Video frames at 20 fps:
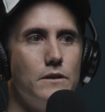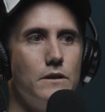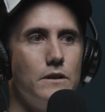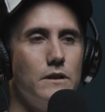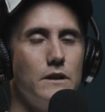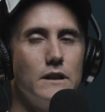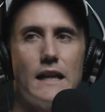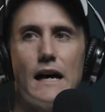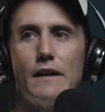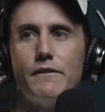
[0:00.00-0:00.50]

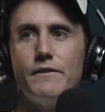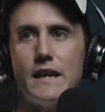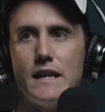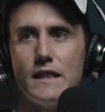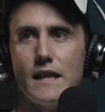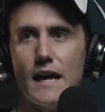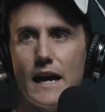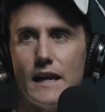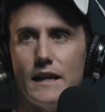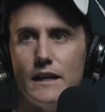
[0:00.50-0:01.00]
loving
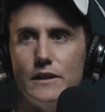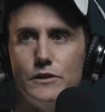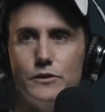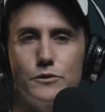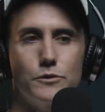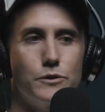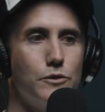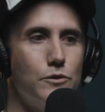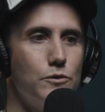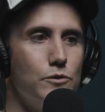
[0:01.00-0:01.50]
that and
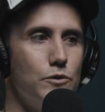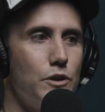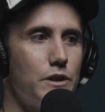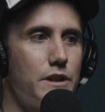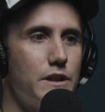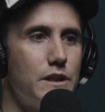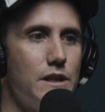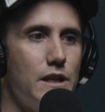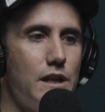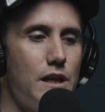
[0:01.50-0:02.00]
doing all
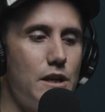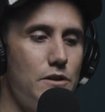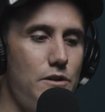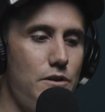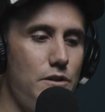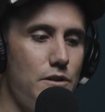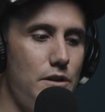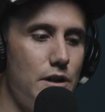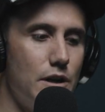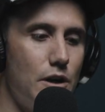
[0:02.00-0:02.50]
like, and
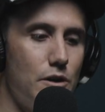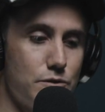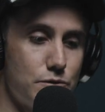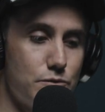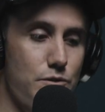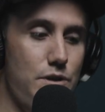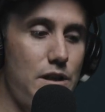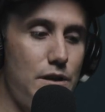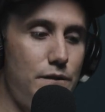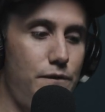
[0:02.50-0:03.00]
I was
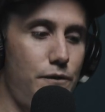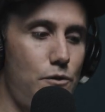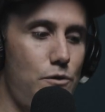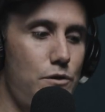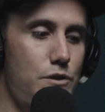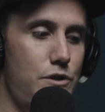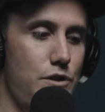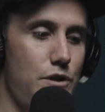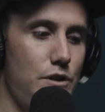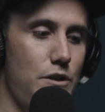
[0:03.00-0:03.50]
really
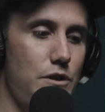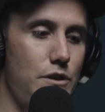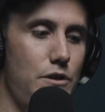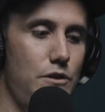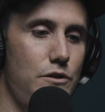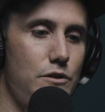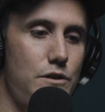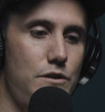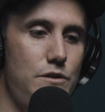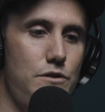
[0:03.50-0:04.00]
fortunate, like I
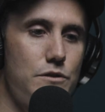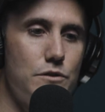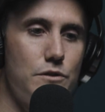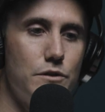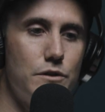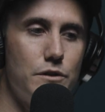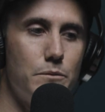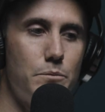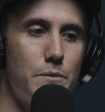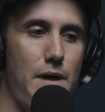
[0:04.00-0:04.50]
got to do
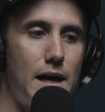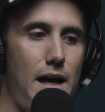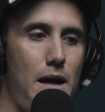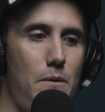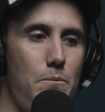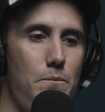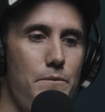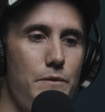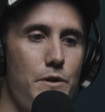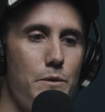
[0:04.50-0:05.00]

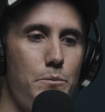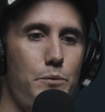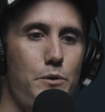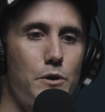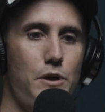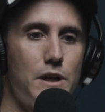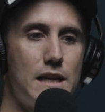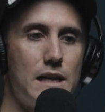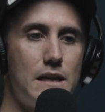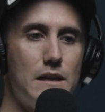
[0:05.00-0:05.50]

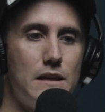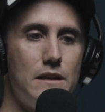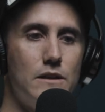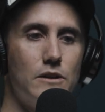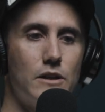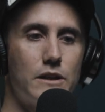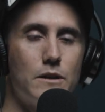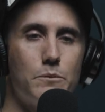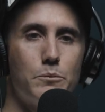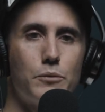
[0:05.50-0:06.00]

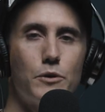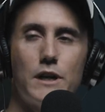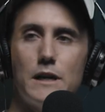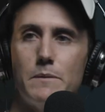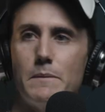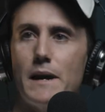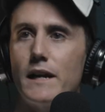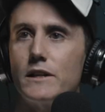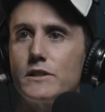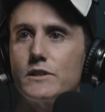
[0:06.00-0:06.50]
the
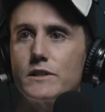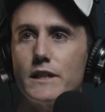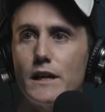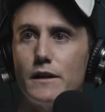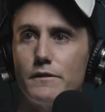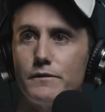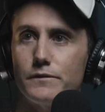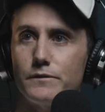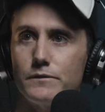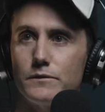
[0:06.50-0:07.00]
pre-match
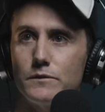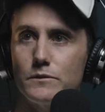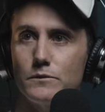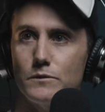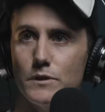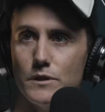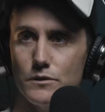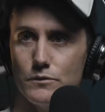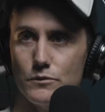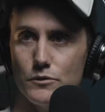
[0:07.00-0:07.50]
stuff
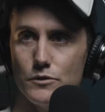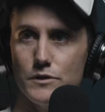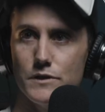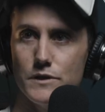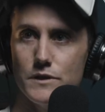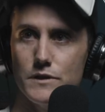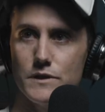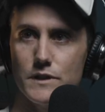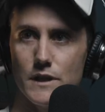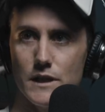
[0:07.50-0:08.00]
with the
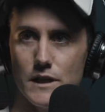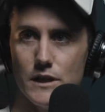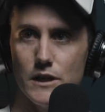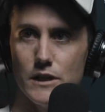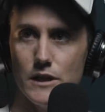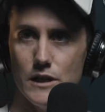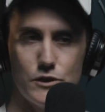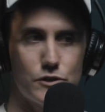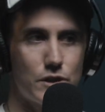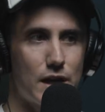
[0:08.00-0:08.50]
Roosters. So
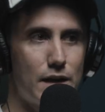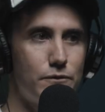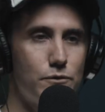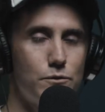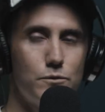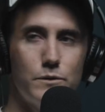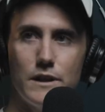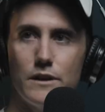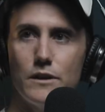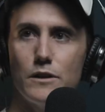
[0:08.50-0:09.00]
you travel
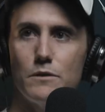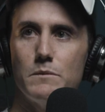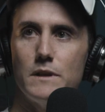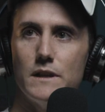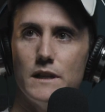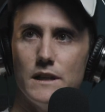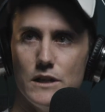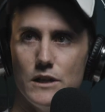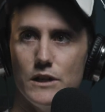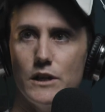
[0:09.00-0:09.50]
with them, and
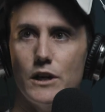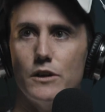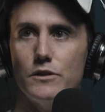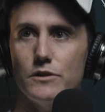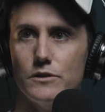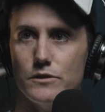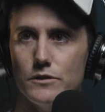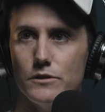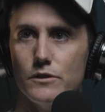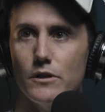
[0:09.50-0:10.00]
then you go
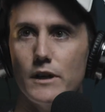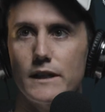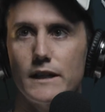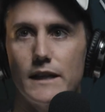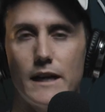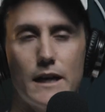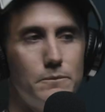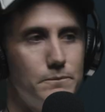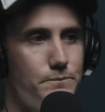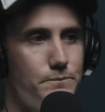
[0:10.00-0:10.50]
do like,